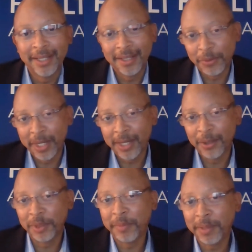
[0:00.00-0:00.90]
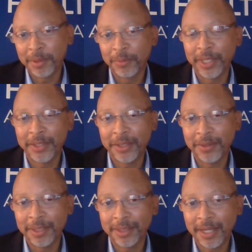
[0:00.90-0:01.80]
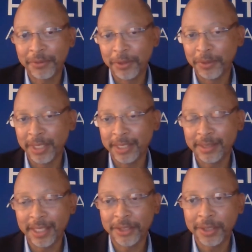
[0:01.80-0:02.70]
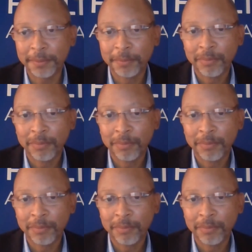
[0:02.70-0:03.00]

and what I hope to be able to bring to you this afternoon in this session.